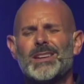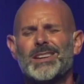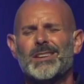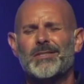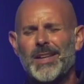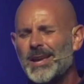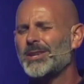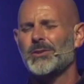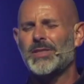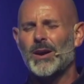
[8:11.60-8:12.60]
thank
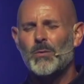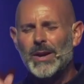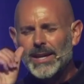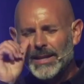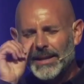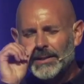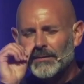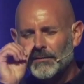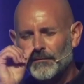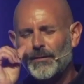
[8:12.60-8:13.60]
you that we can
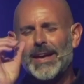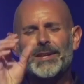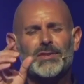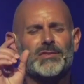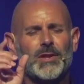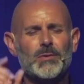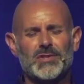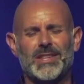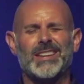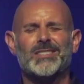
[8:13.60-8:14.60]
face those
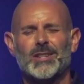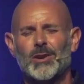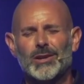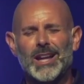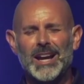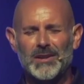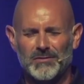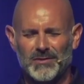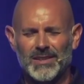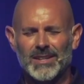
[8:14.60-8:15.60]
things in our
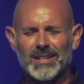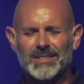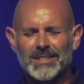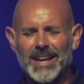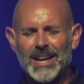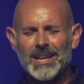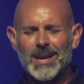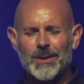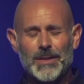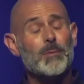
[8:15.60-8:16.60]
life today
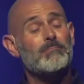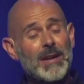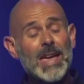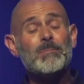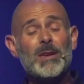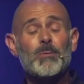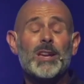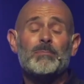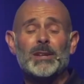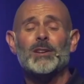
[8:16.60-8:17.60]
that maybe
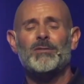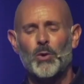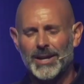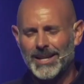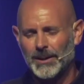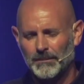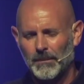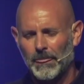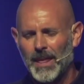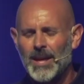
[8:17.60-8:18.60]
we've been avoiding,
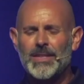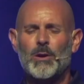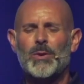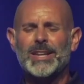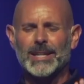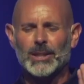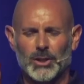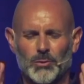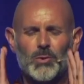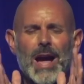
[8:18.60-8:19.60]
that we can look
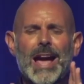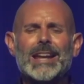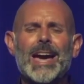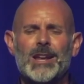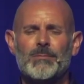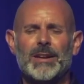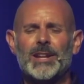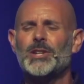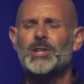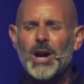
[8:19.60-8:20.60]
right at them
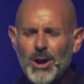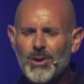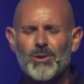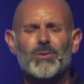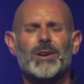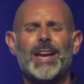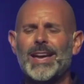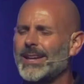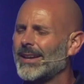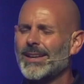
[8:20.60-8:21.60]
and know,
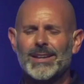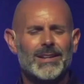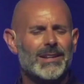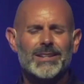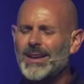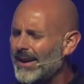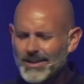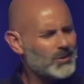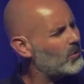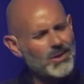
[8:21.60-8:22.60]
hey, God
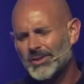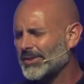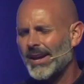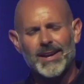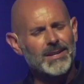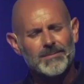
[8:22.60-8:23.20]
is on our side.